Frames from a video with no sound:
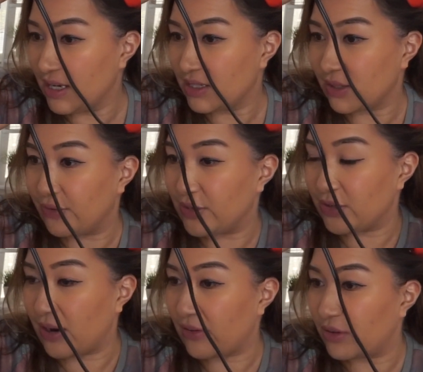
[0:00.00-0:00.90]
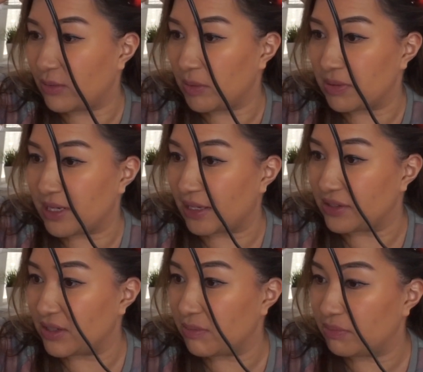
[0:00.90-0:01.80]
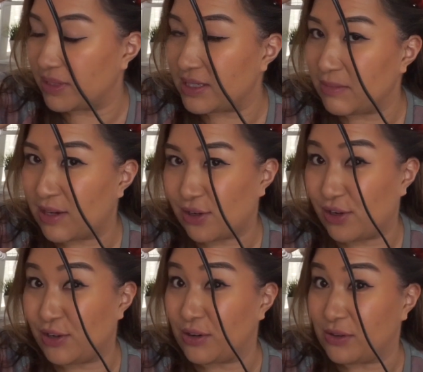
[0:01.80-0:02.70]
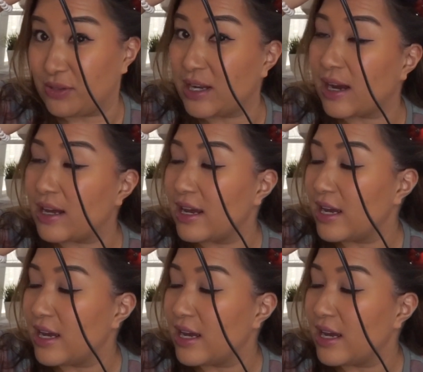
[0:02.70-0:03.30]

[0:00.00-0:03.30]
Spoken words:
so if you don't have thermal protector, please make sure you're using it